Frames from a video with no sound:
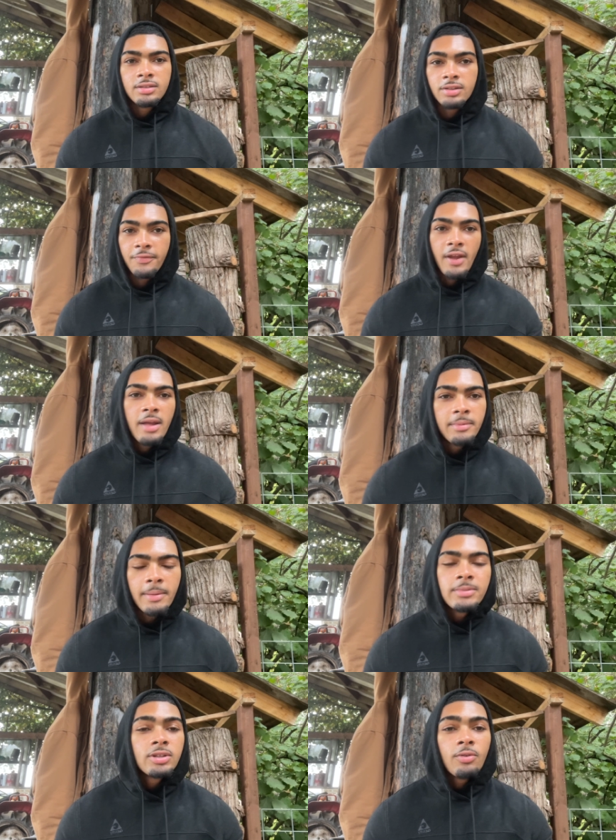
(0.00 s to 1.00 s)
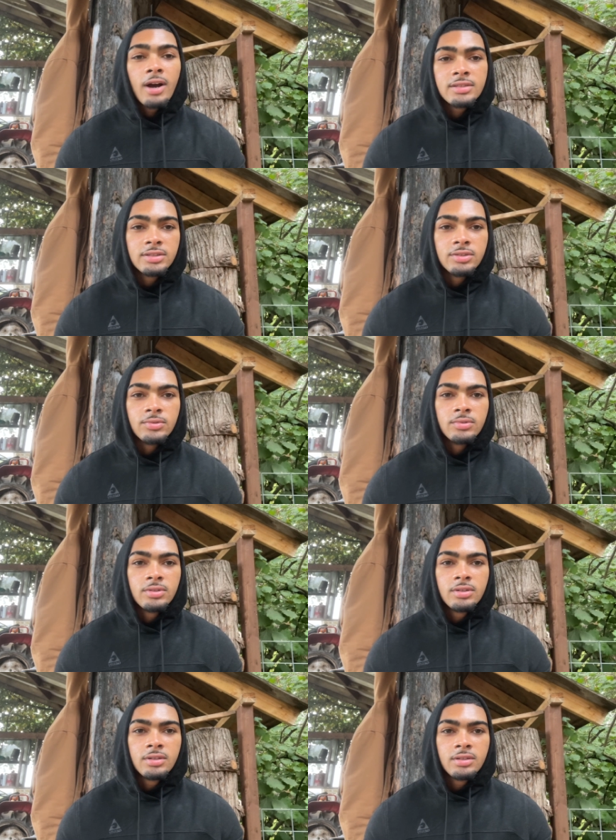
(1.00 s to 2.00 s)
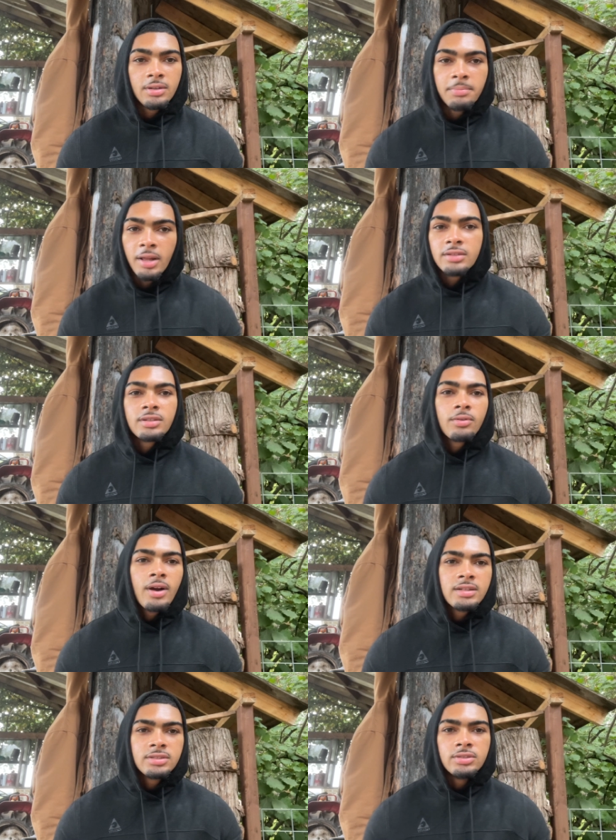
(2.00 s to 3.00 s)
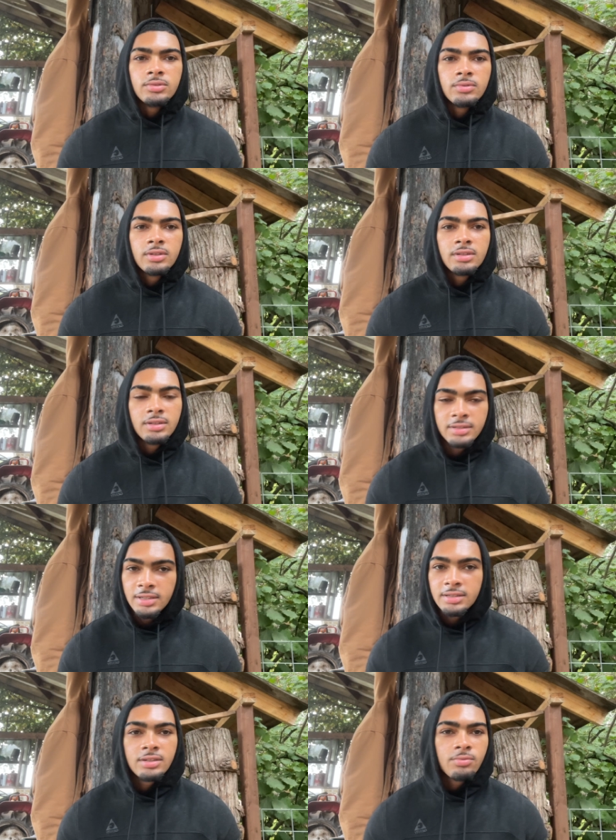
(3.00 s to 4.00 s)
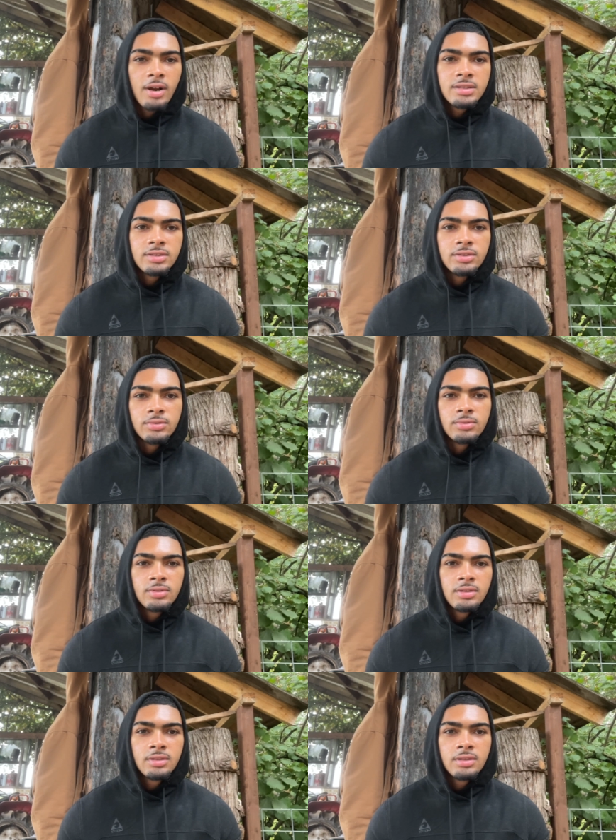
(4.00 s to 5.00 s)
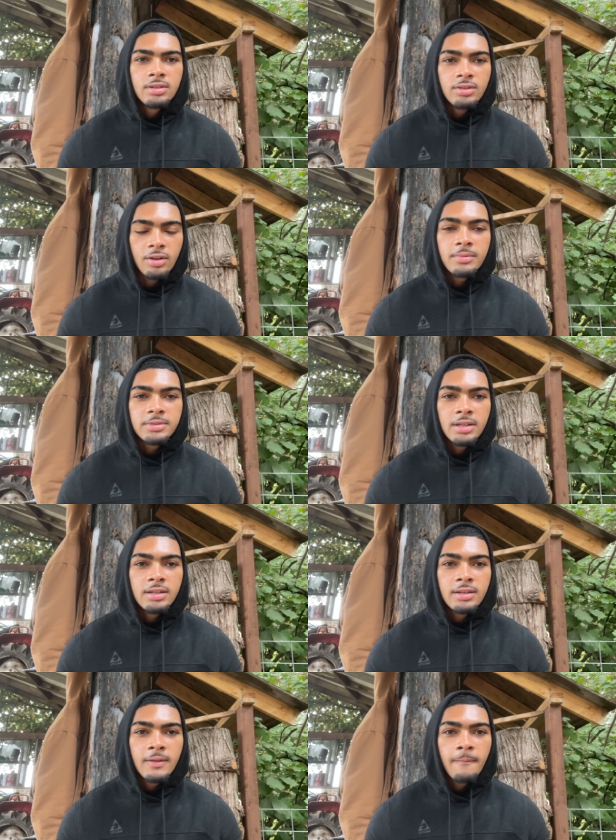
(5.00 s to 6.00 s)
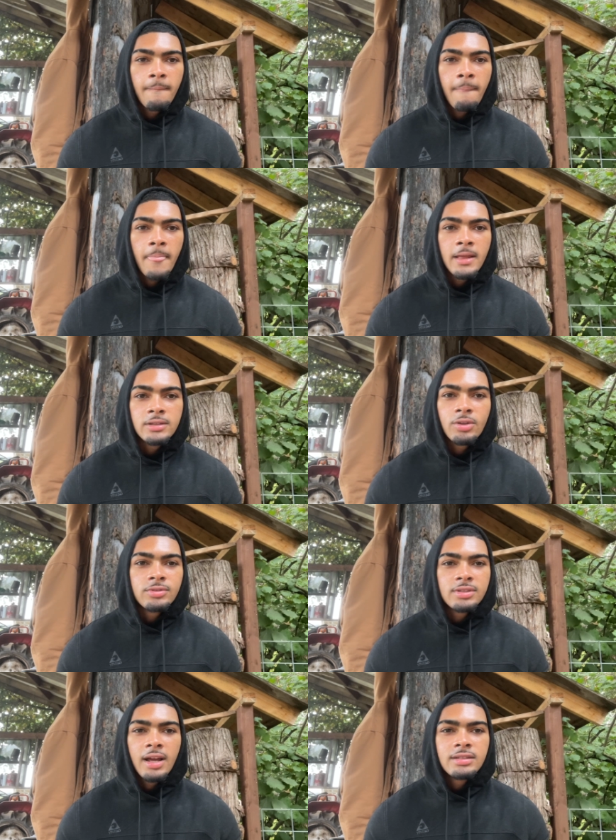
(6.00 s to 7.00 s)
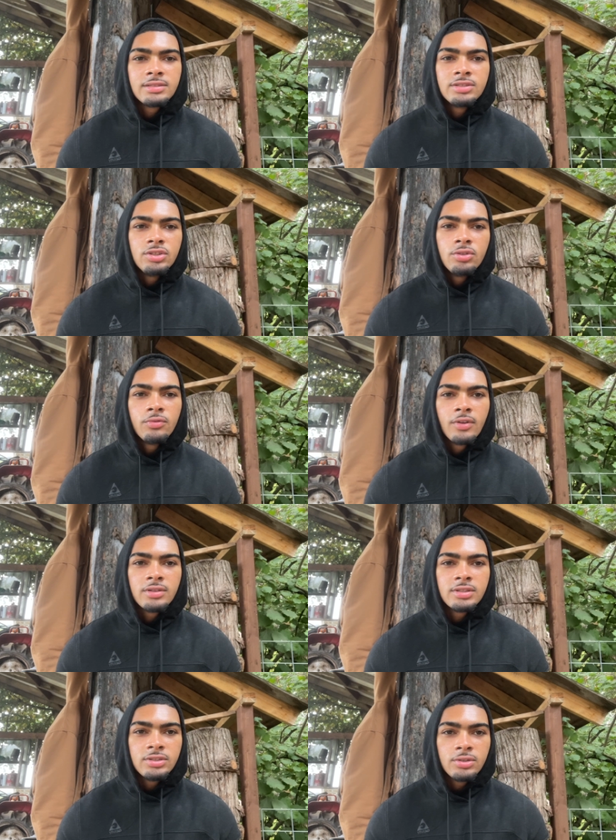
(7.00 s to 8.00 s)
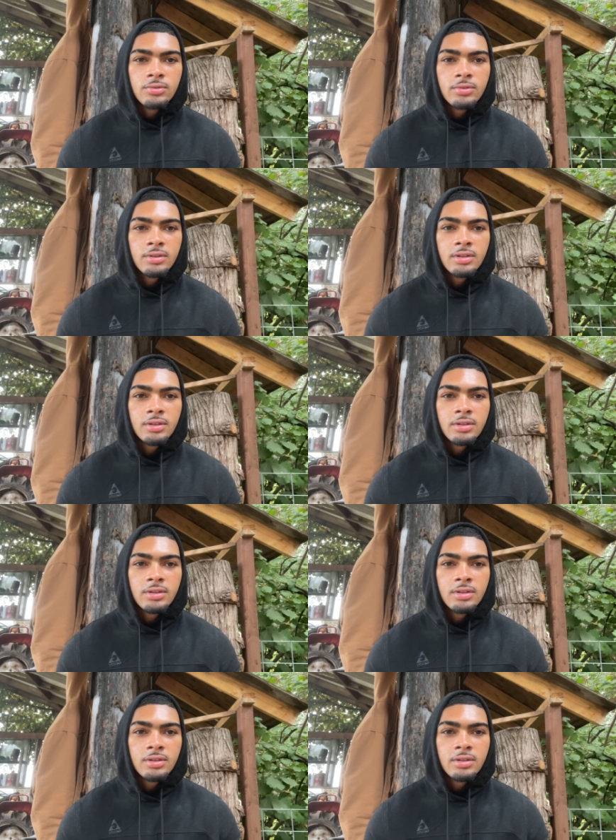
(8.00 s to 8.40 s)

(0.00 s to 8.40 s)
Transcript: Your family members are watching you. Your brothers are watching you. Your sister's watching you. You know what I'm saying? So it's not just you versus you.